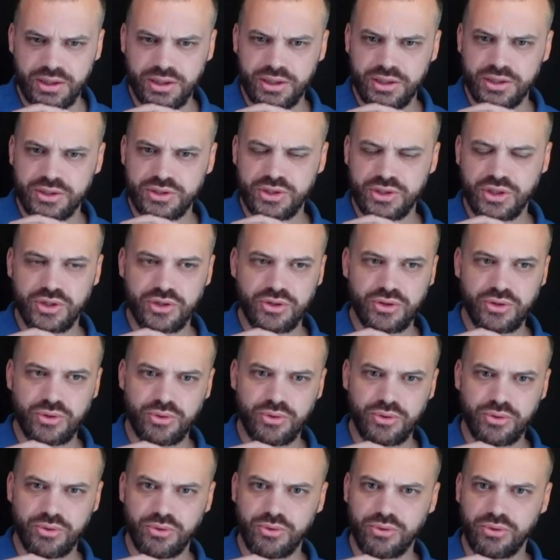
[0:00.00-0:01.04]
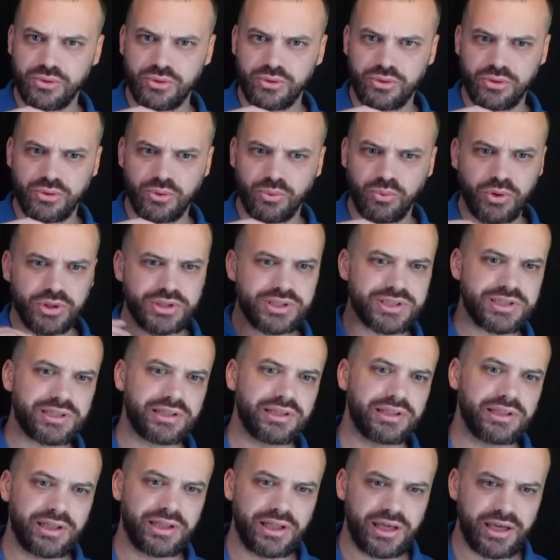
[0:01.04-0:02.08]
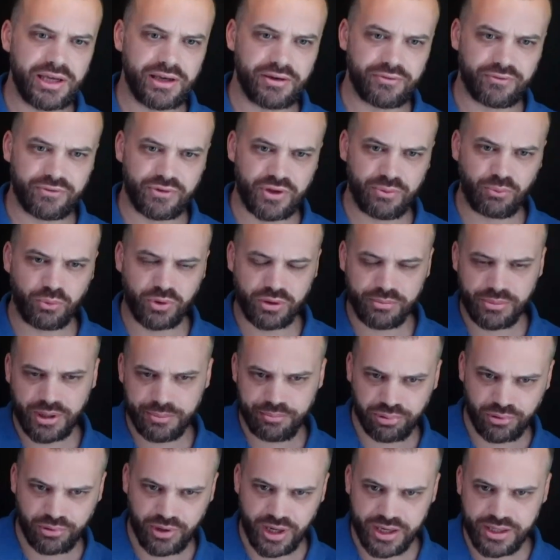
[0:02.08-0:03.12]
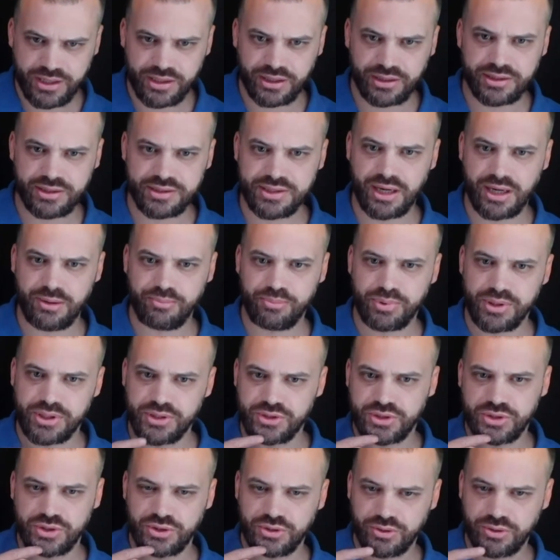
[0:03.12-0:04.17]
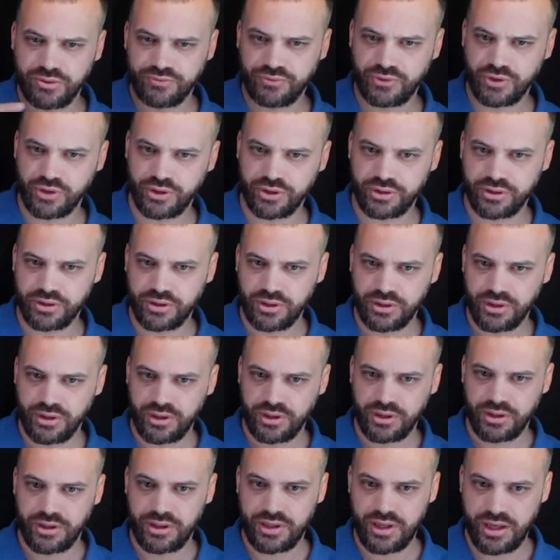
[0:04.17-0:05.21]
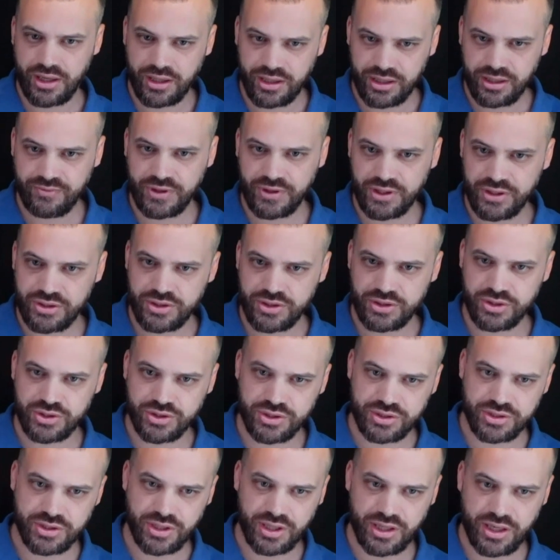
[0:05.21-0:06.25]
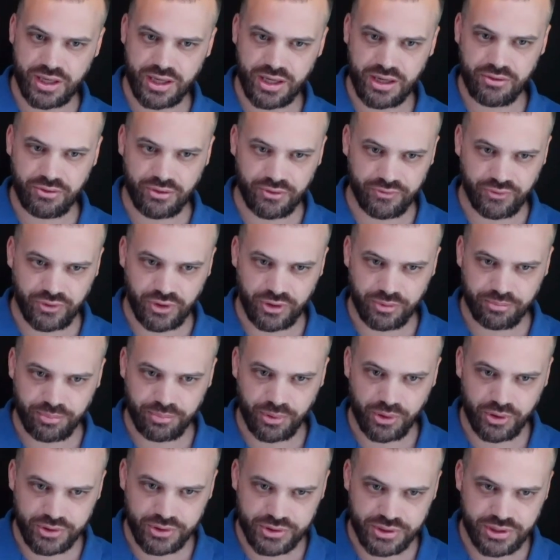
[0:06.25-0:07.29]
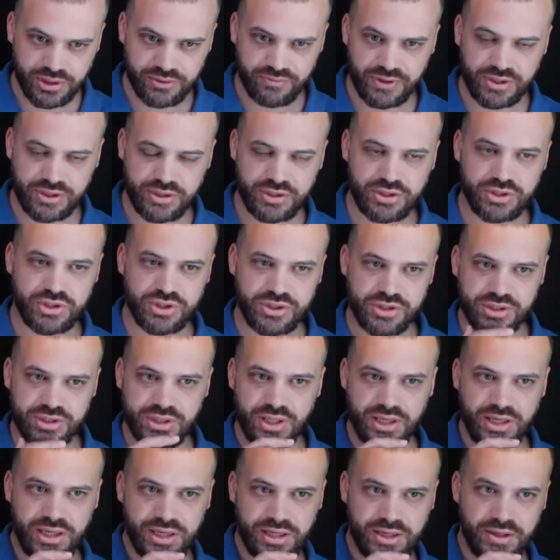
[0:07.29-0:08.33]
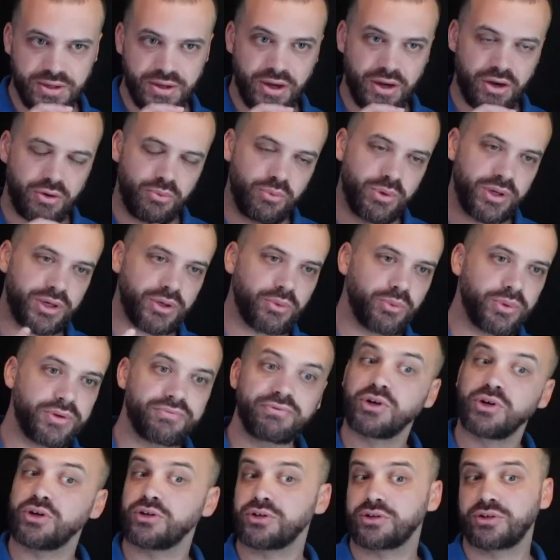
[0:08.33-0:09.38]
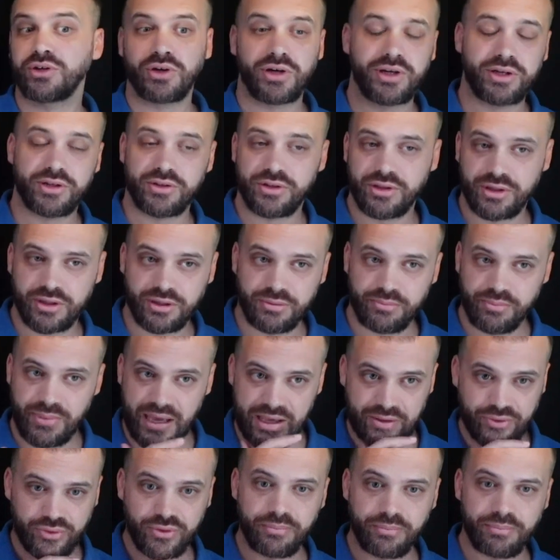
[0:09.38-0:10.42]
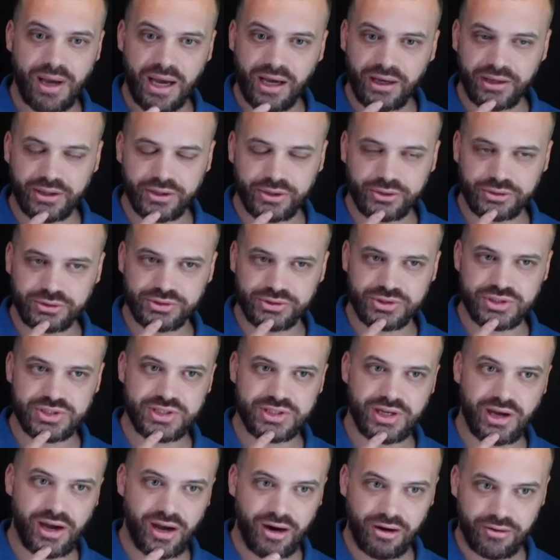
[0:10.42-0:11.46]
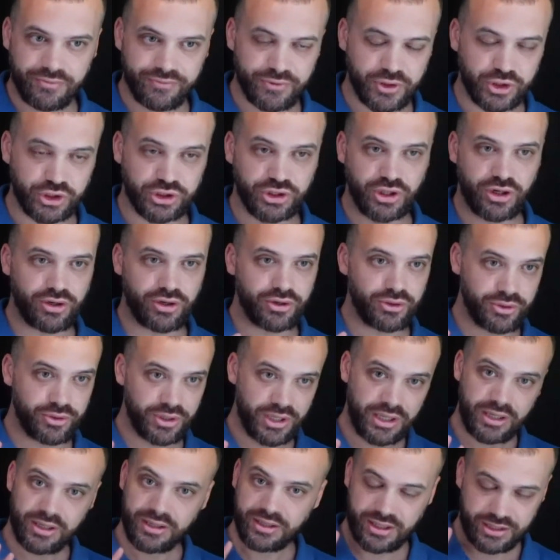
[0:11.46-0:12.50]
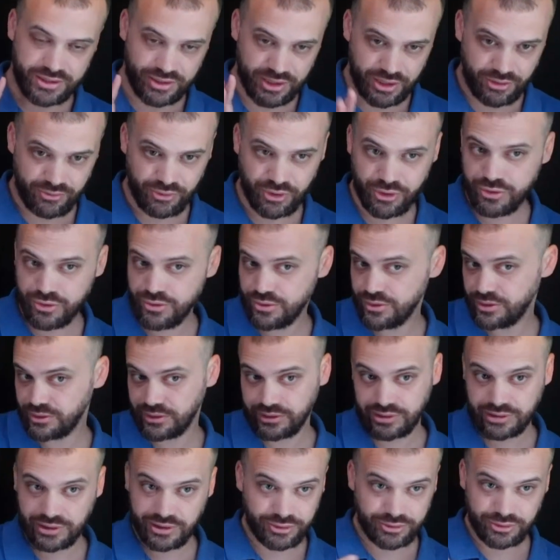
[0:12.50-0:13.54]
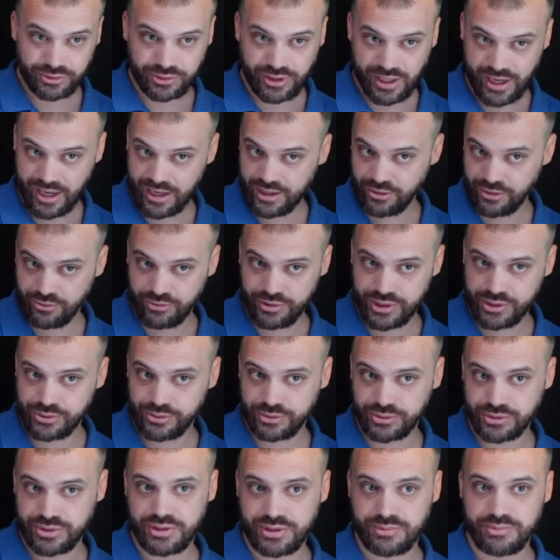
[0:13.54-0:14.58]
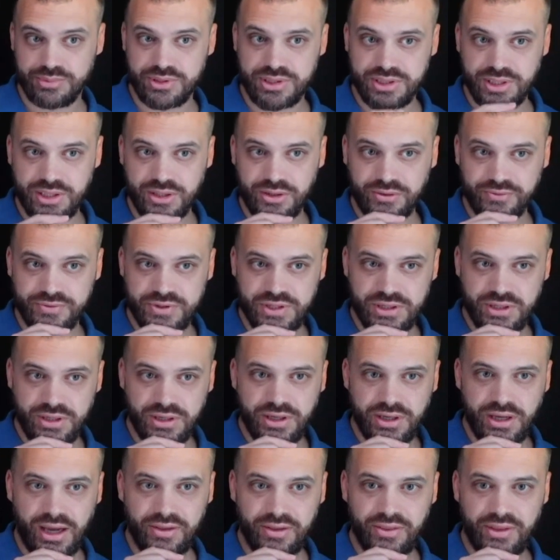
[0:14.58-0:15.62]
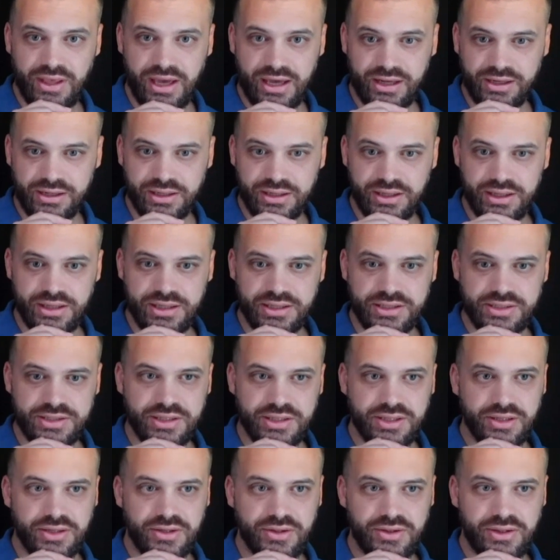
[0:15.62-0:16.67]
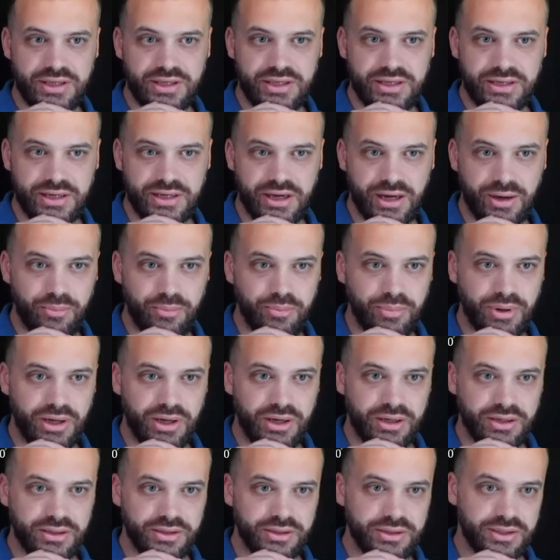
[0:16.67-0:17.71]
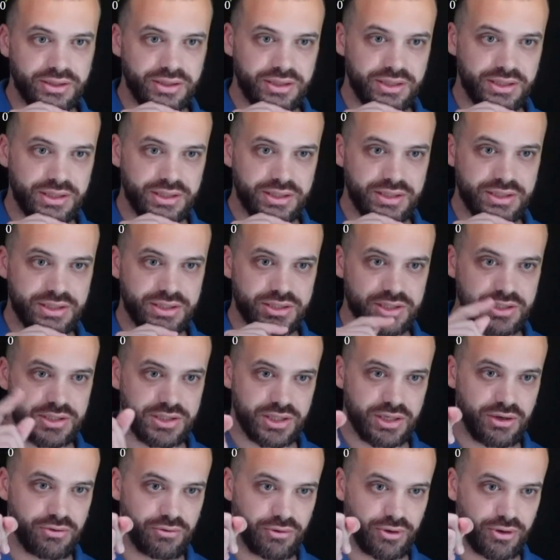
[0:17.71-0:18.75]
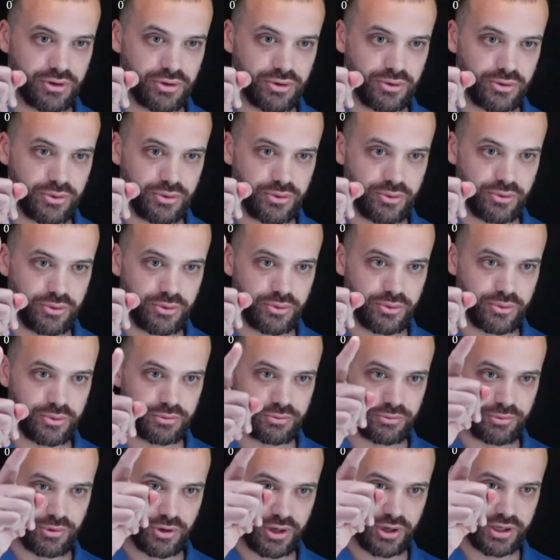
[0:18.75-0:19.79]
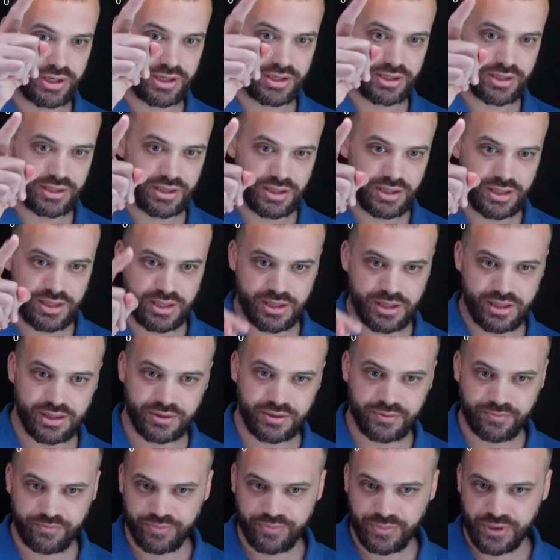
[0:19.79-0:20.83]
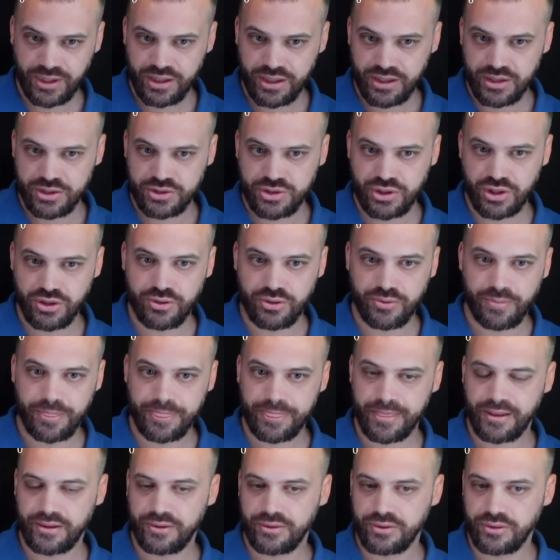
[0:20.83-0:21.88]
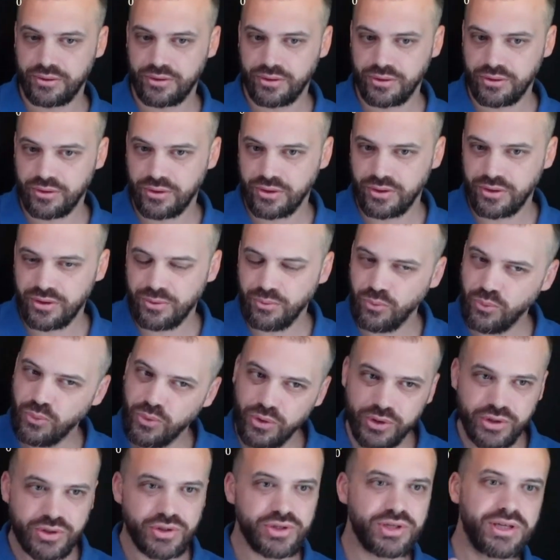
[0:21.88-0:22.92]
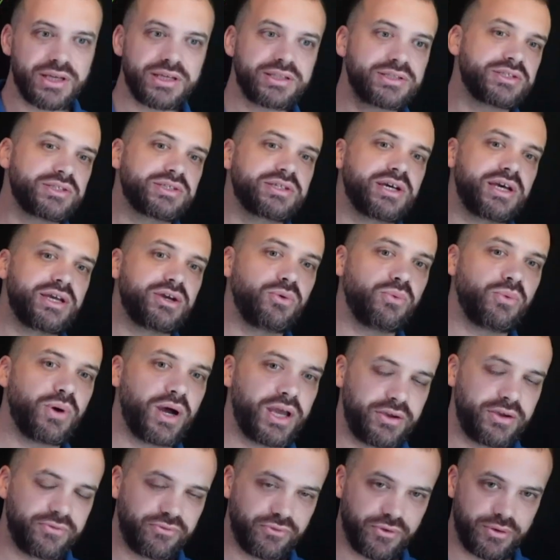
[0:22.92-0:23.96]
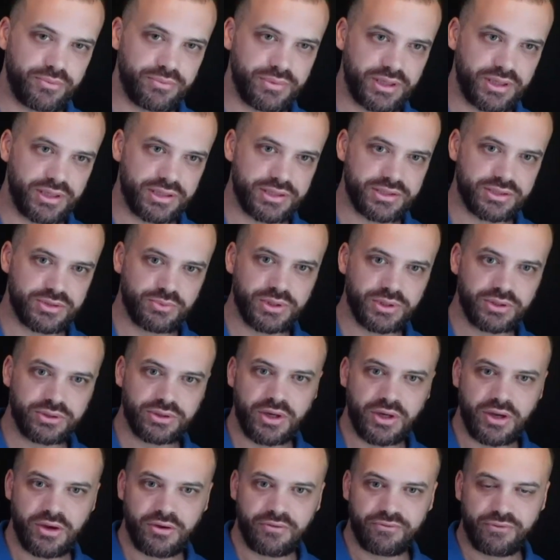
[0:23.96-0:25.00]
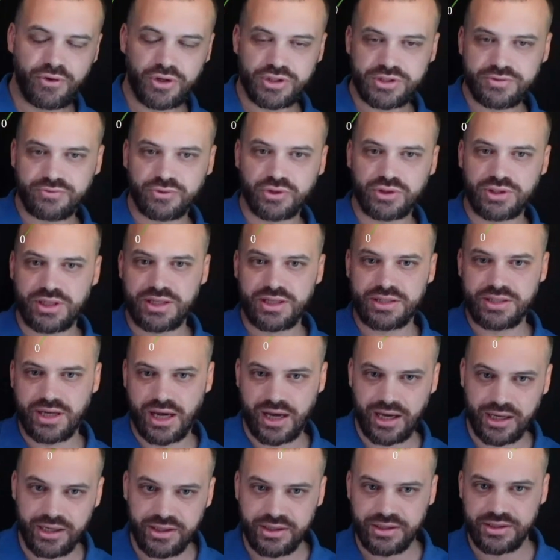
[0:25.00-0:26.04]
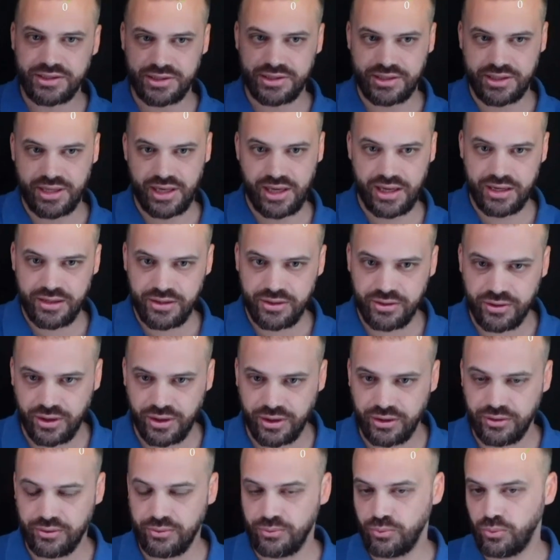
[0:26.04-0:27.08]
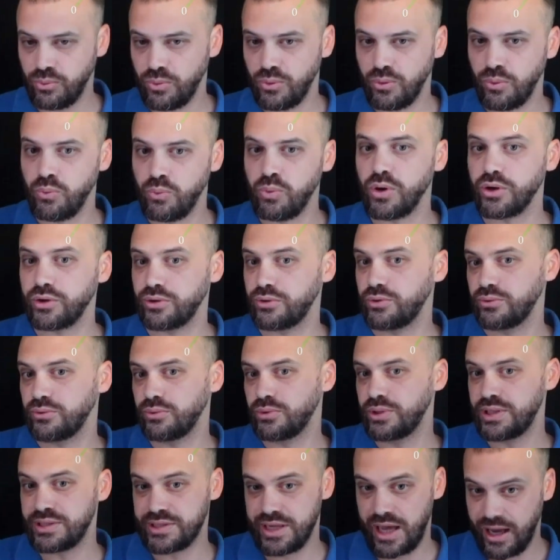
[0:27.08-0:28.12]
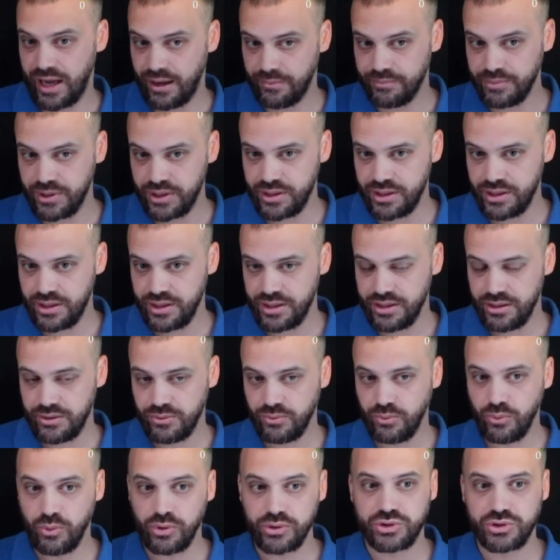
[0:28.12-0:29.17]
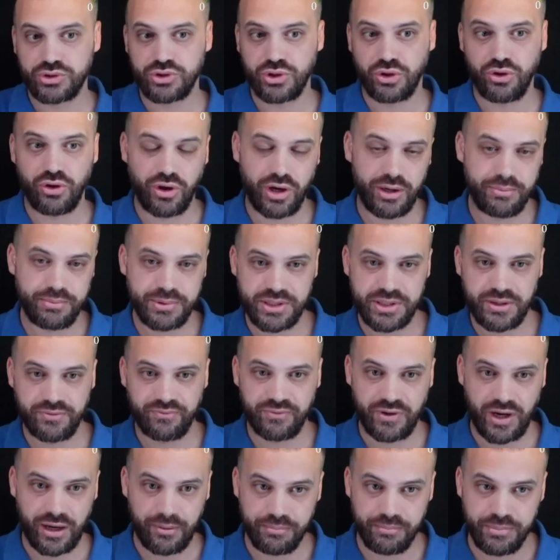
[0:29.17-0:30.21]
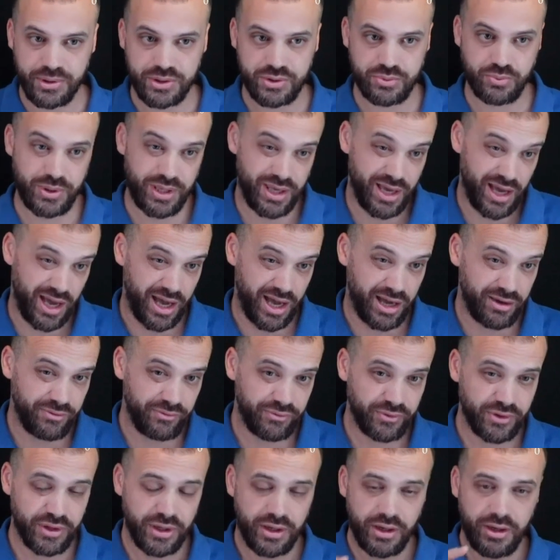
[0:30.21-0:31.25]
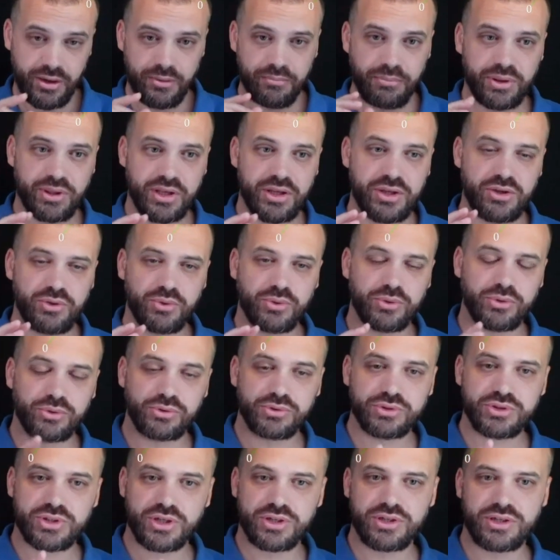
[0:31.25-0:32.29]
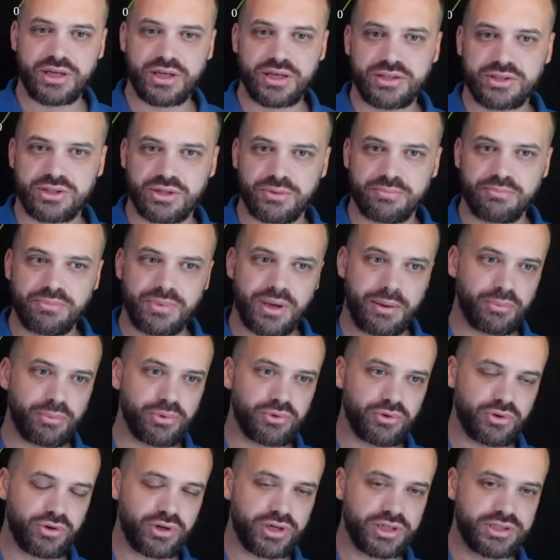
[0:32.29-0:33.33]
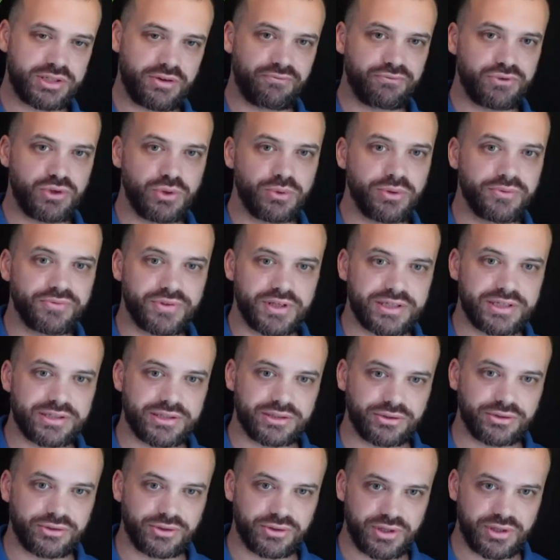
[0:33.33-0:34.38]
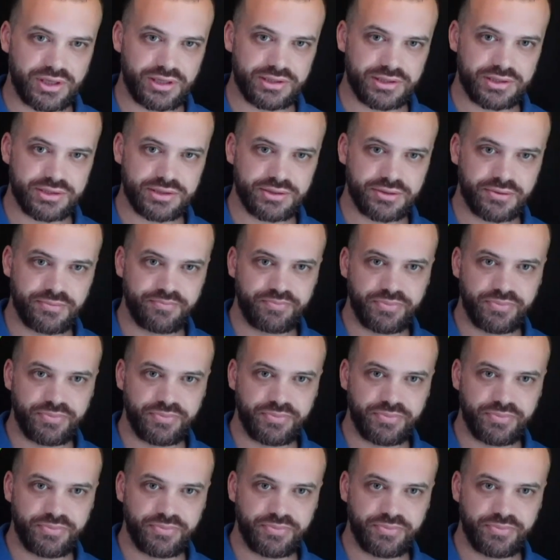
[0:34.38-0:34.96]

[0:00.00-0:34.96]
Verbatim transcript: So what's left? What am I breaking this up into? I've got negative integers there, I've got positive integers there. Well, we've got kind of the mathematical star of the show get their own little category all to themselves, and that is the number zero right here. So what do you need to take away from this? Well, first of all, you need to understand that what is happening here, what types of numbers we have, but then you also need to memorize a few of these little things.